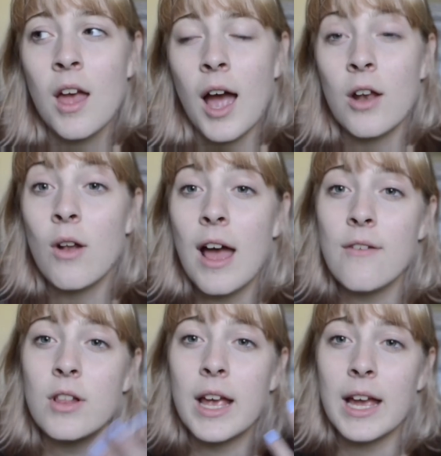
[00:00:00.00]
I don't
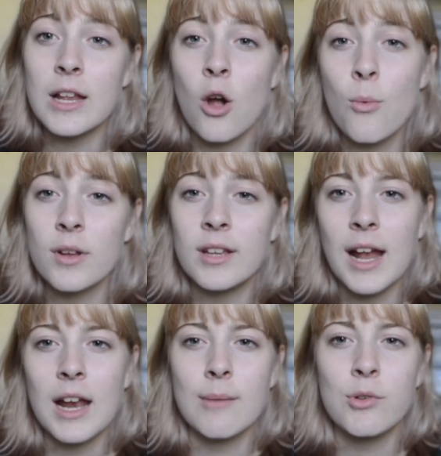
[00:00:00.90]
have, like, any homework
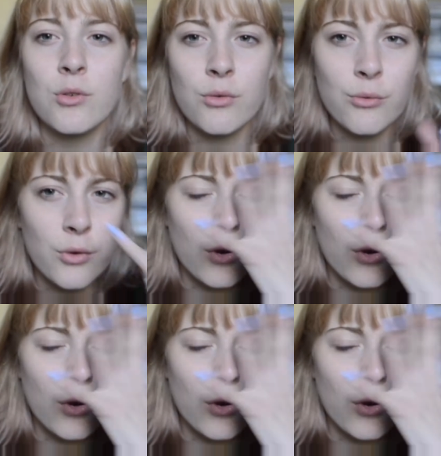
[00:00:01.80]
today, and I'm too